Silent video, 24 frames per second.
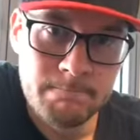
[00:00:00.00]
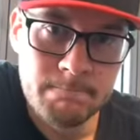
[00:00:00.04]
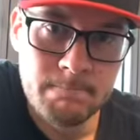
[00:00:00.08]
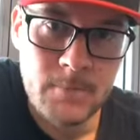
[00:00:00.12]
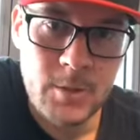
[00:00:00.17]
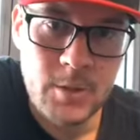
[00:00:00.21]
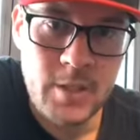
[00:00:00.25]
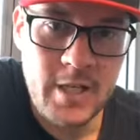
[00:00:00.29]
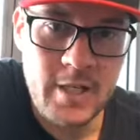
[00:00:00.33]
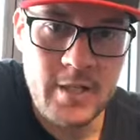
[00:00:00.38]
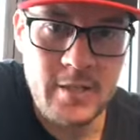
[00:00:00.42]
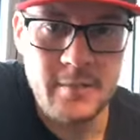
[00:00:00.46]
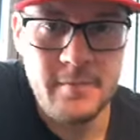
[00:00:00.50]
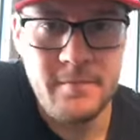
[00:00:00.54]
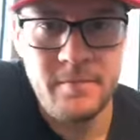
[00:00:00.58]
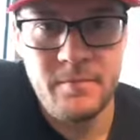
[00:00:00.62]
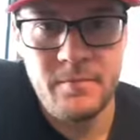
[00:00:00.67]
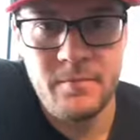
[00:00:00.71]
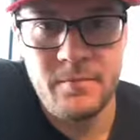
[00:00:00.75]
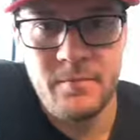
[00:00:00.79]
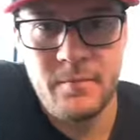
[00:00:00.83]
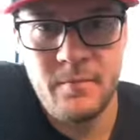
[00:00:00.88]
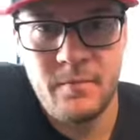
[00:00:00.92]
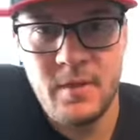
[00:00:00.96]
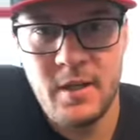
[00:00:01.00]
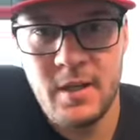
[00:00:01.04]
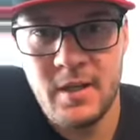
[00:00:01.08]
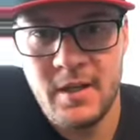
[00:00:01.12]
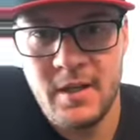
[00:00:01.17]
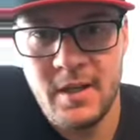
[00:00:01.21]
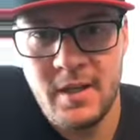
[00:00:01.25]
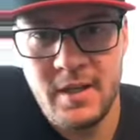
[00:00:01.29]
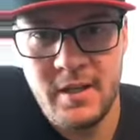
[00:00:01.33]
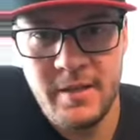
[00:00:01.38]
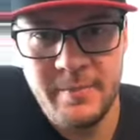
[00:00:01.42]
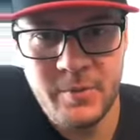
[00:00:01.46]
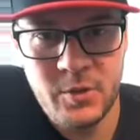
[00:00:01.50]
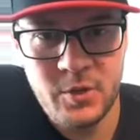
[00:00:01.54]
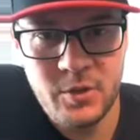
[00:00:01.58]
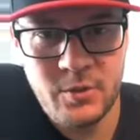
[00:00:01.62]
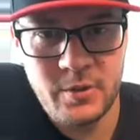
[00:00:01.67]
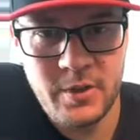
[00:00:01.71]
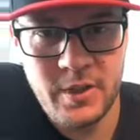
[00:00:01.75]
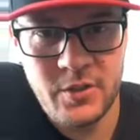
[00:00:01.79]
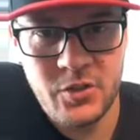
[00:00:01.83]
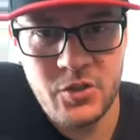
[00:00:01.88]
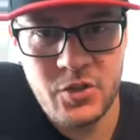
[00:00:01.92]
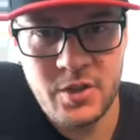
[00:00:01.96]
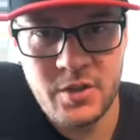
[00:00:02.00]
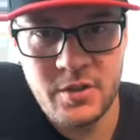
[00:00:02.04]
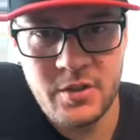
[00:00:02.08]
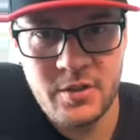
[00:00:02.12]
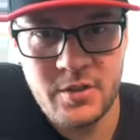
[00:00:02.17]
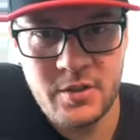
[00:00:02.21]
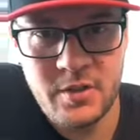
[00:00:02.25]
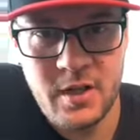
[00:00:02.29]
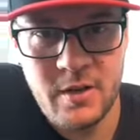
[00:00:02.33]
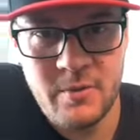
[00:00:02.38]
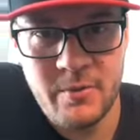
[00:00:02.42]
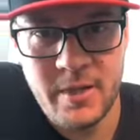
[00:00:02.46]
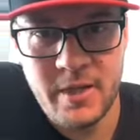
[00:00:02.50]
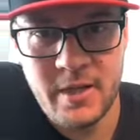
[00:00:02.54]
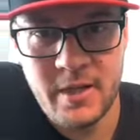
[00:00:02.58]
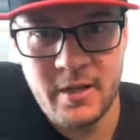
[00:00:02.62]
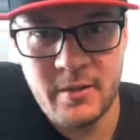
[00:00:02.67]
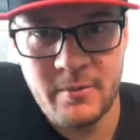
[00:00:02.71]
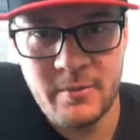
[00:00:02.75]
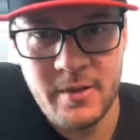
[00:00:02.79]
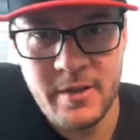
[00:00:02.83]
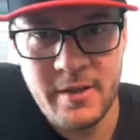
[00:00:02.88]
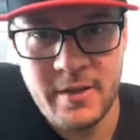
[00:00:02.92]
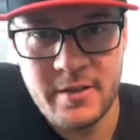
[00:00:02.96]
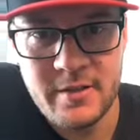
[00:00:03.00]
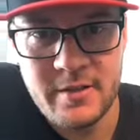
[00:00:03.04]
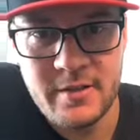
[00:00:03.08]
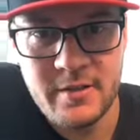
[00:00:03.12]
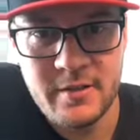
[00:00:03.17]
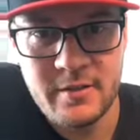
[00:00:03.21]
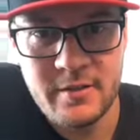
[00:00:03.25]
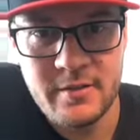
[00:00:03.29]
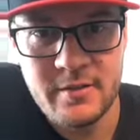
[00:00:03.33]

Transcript: Okay, are there any more questions, or are we done with this?